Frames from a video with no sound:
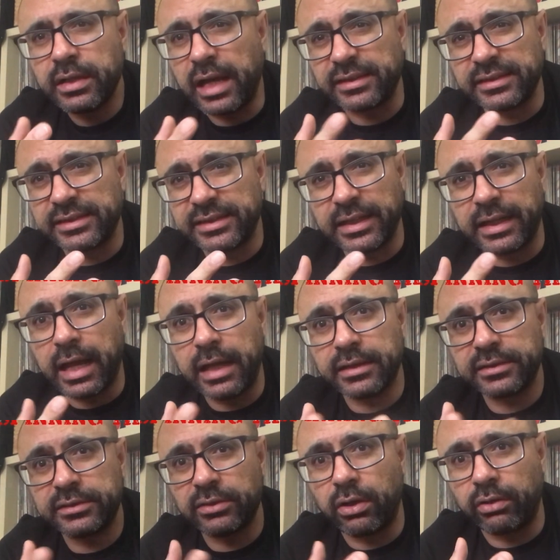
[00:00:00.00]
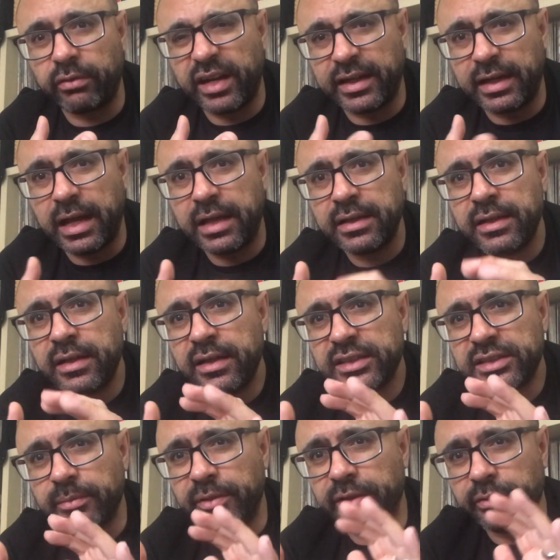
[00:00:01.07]
as a singer, a songwriter,
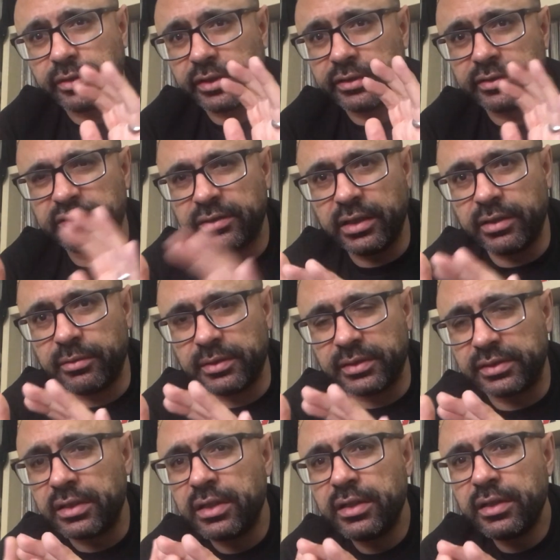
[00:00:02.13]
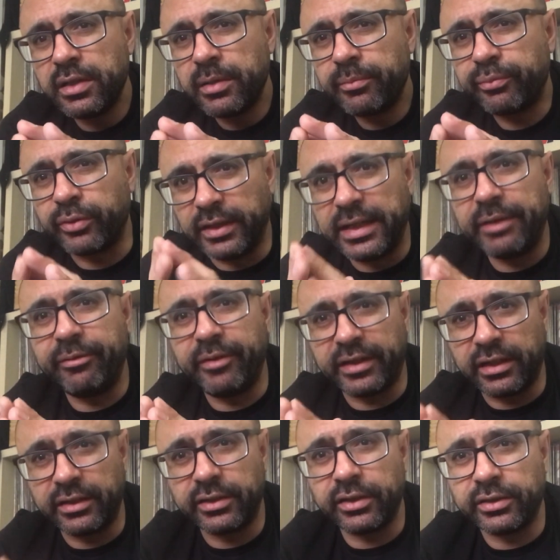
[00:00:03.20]
someone who was
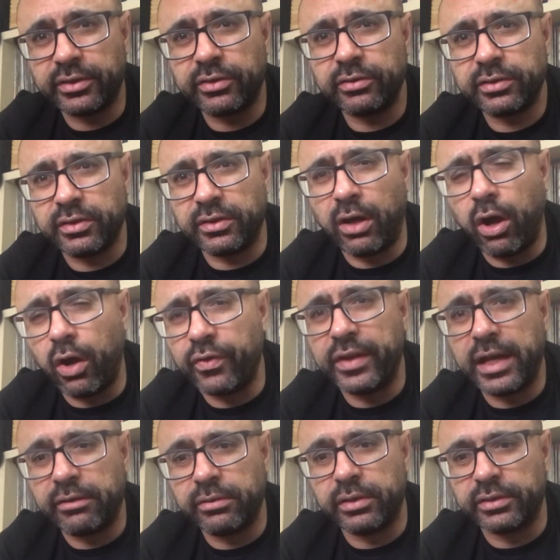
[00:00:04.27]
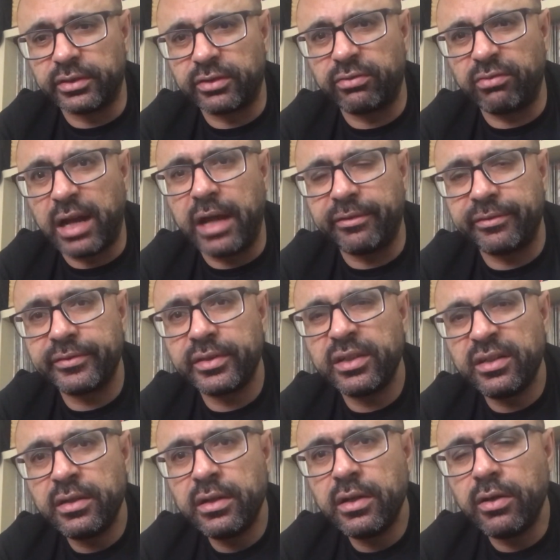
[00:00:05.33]
prolific and could on their own craft
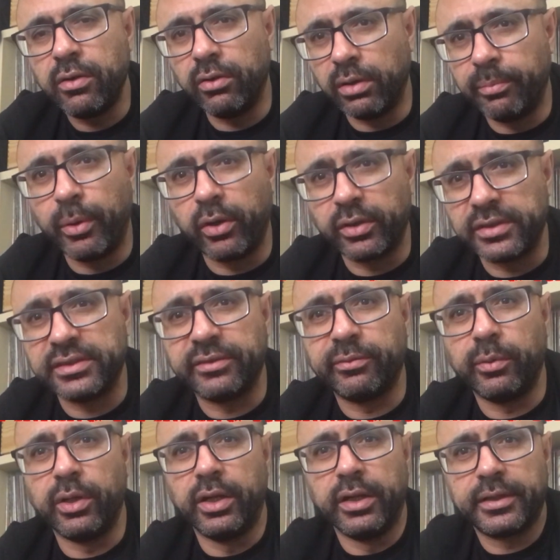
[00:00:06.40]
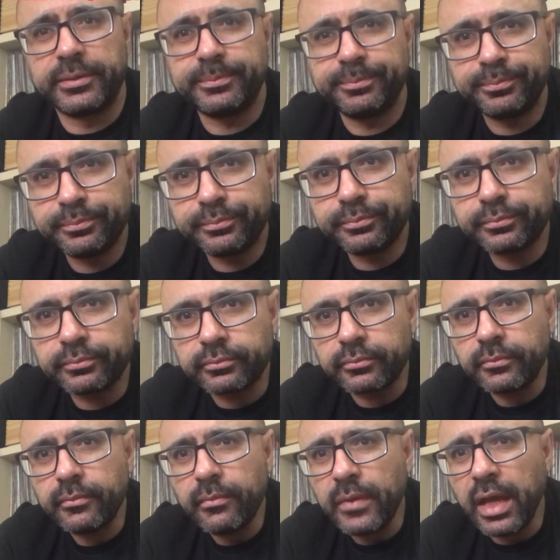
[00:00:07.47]
whole bodies of work.
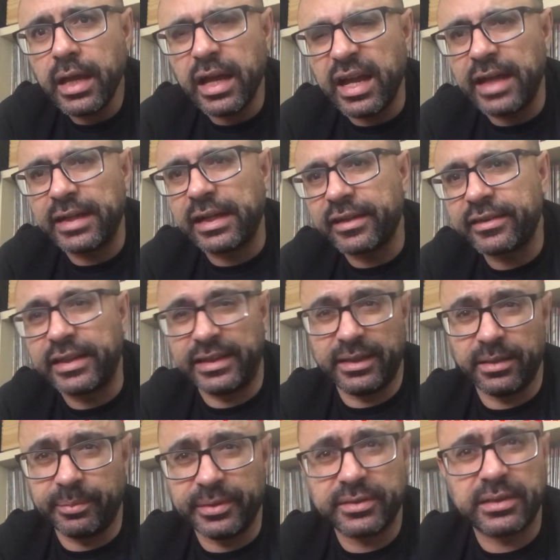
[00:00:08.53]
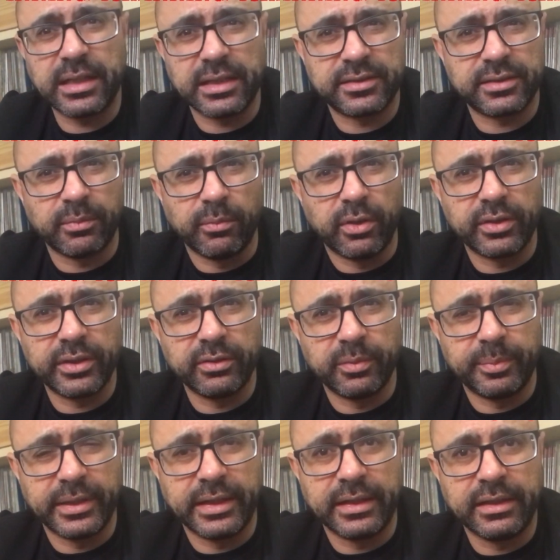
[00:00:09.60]
And I think it's someone who
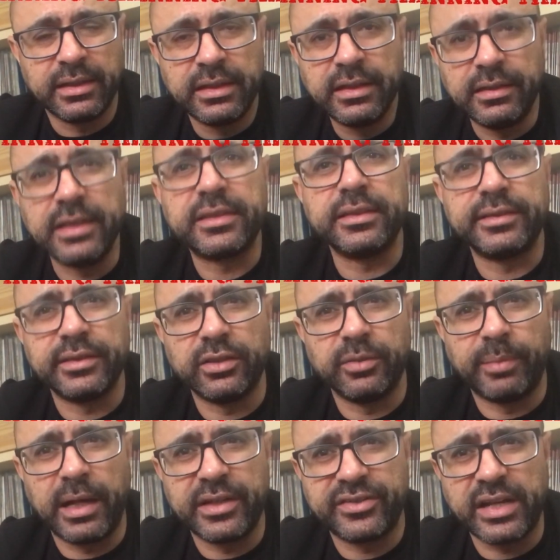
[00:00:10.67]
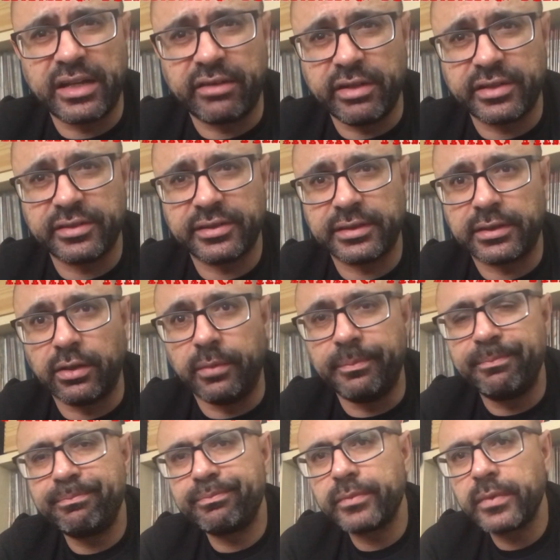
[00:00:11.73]
will be listened to by generations to come.